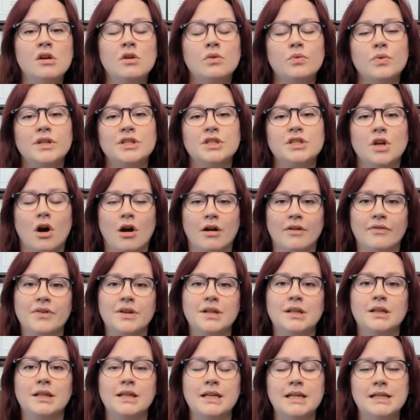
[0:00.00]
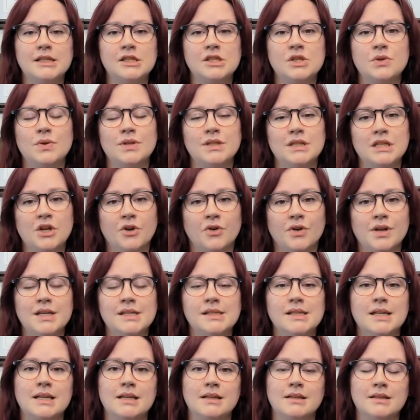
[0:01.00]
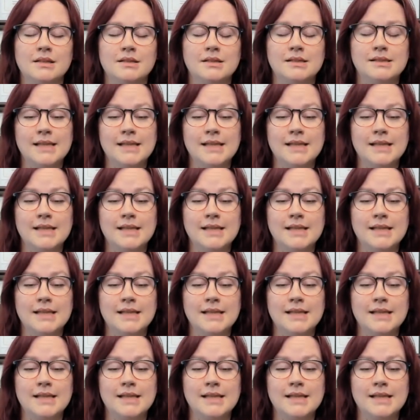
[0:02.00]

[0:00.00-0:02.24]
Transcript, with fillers: which often leads to a decrease in